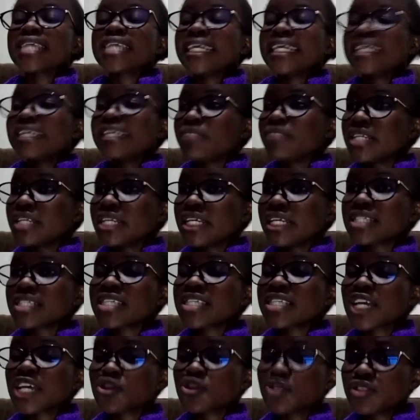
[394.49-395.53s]
eliminate
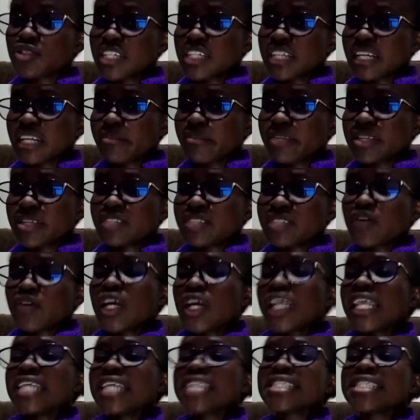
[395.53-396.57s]
sexual gender based
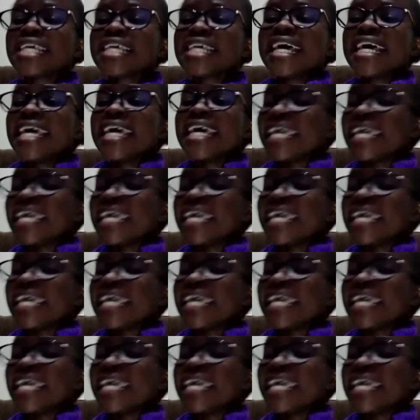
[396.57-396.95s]
violence,